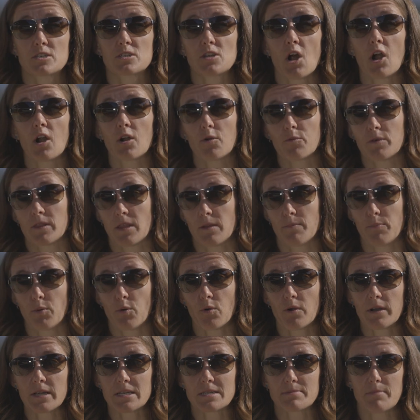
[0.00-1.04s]
start with
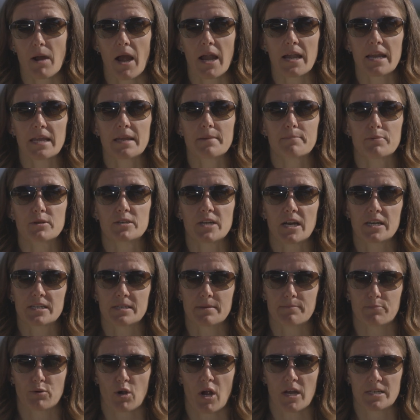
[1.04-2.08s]
laborious mining and
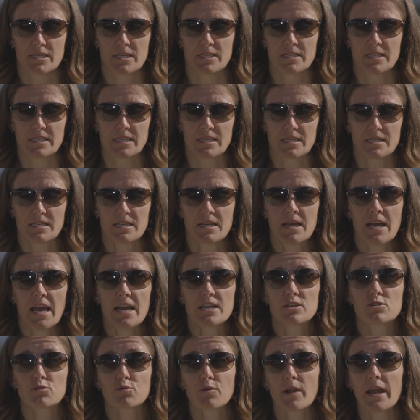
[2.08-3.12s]
production processes,
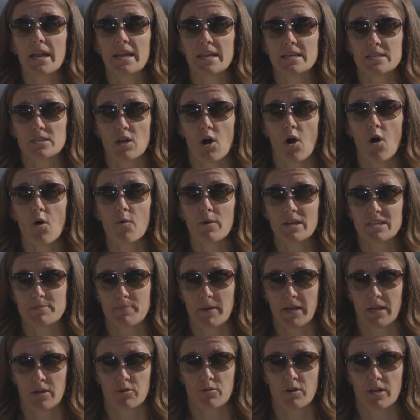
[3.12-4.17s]
and trade has always
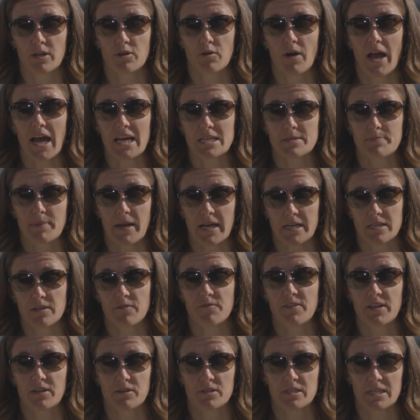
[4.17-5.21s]
been a critical aspect
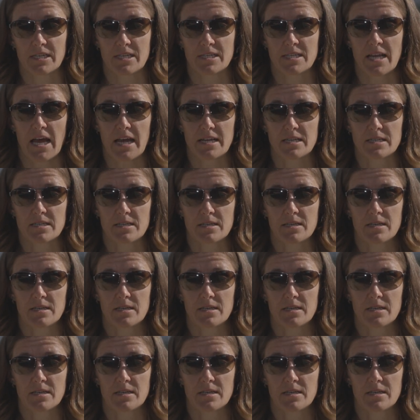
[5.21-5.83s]
of their success.